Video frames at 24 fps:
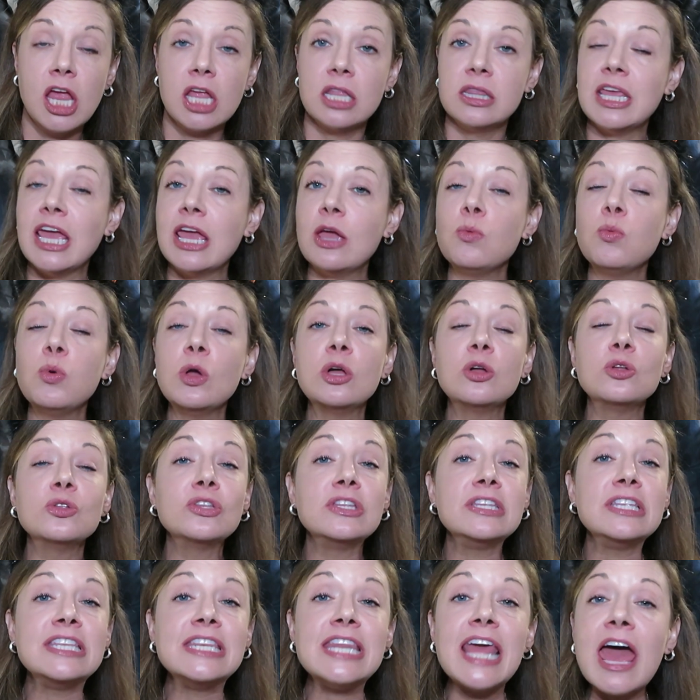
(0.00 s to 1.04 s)
They will
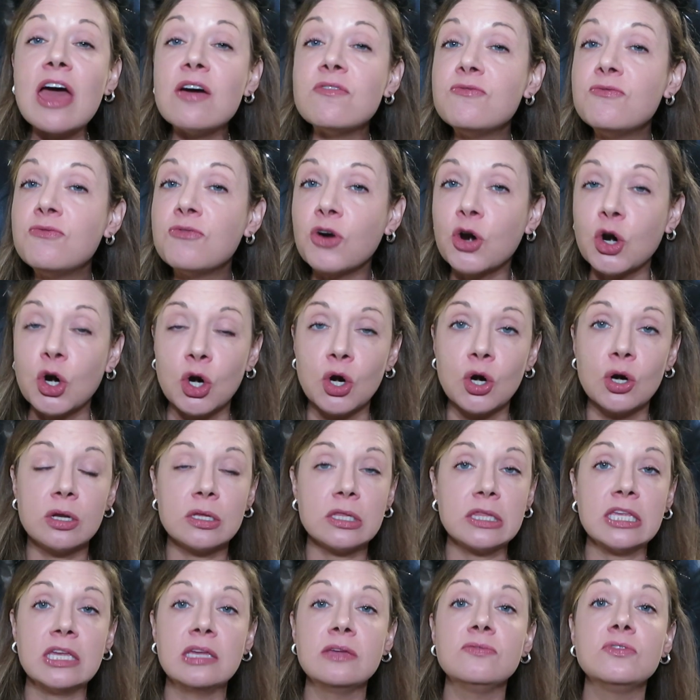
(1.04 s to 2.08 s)
never
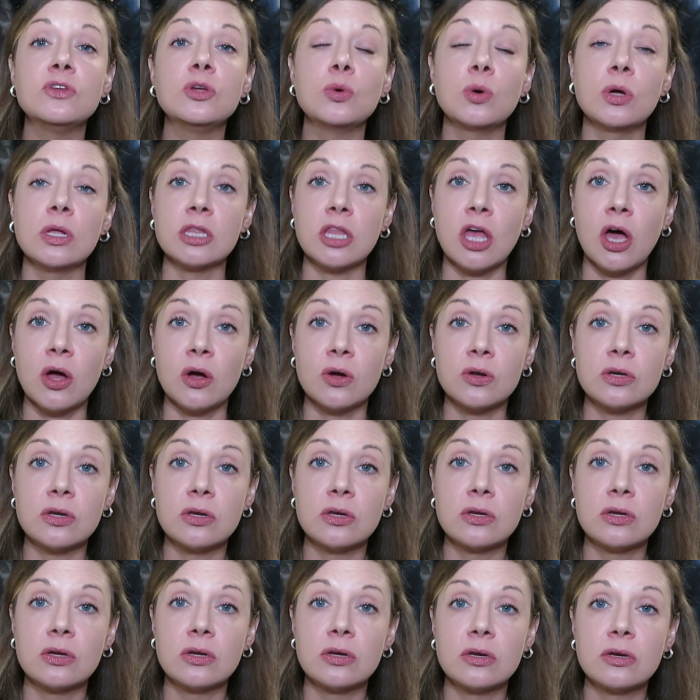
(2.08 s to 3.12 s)
leave you alone.